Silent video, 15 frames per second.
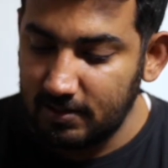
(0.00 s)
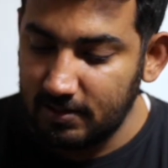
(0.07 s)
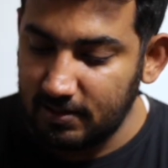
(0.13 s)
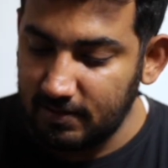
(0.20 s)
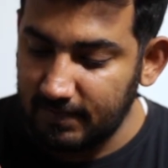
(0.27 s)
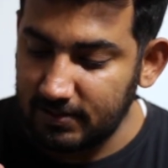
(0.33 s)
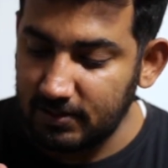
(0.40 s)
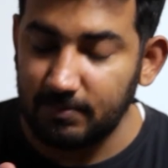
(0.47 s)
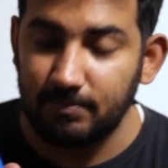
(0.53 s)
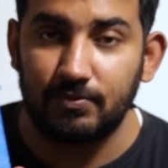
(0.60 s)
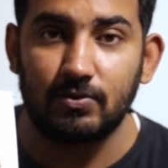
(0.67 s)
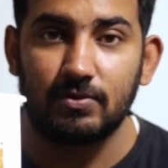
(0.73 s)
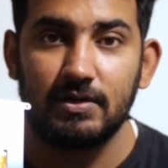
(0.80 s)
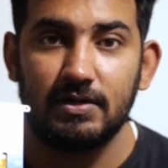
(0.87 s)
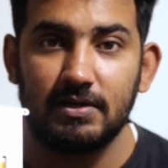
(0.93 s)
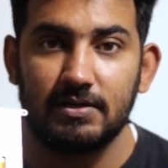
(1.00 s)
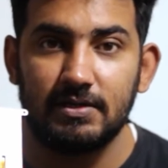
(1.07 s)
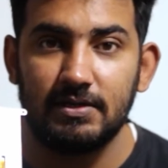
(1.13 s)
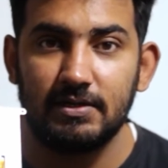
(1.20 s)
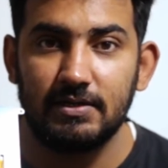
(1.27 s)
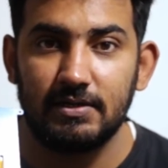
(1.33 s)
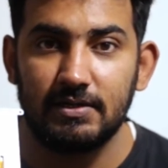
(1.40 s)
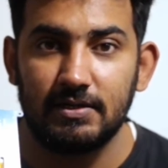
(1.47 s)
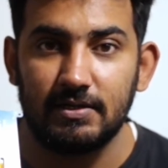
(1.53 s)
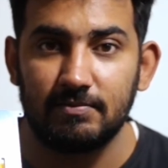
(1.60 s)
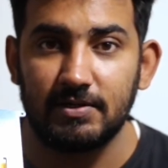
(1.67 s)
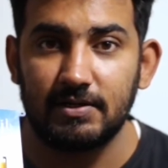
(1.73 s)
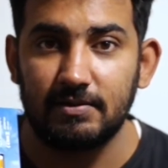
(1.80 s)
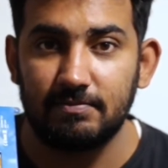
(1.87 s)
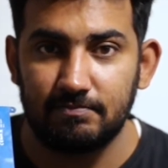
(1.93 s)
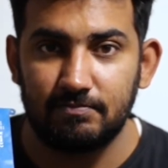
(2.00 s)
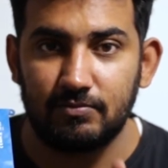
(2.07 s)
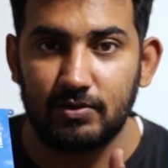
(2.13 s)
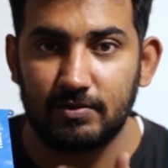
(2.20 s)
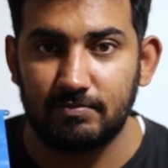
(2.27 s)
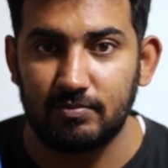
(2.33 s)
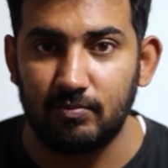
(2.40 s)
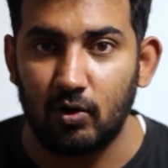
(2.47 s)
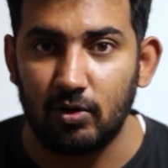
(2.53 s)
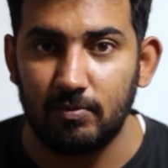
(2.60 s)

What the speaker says: I've actually broken it. I'm gonna put a small